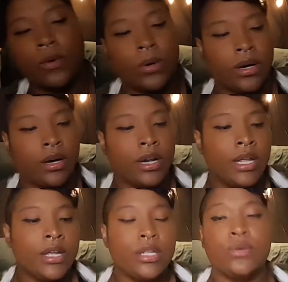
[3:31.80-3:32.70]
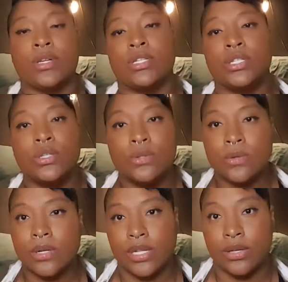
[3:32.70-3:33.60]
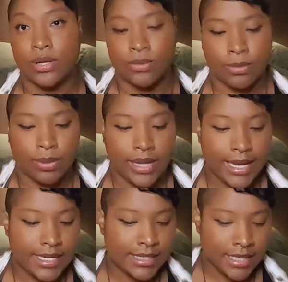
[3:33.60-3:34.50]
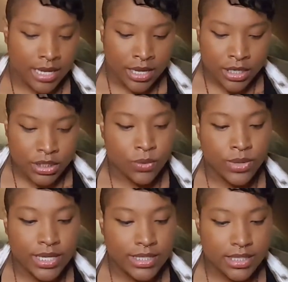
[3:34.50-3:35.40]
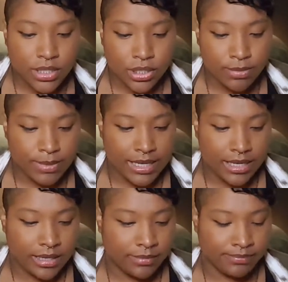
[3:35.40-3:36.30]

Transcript: for, you can do, or that you can replace. So this took me